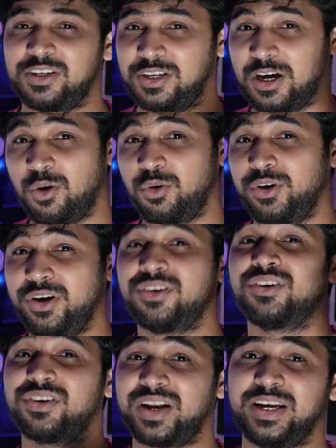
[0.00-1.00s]
download it
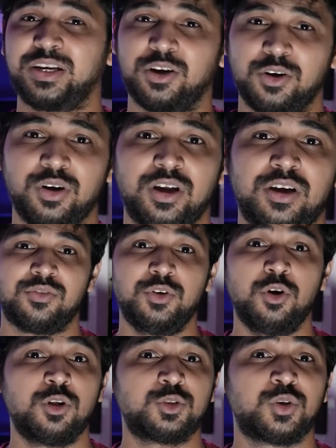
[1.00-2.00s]
right now. We
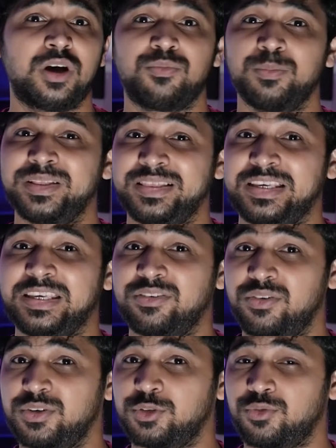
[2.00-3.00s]
also have monthly
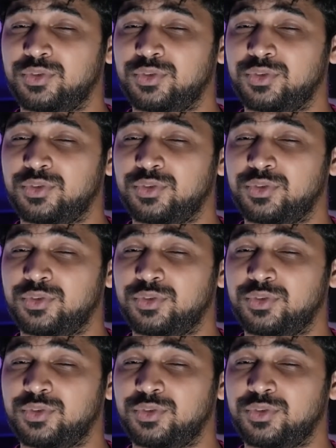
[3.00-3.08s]
giveaways of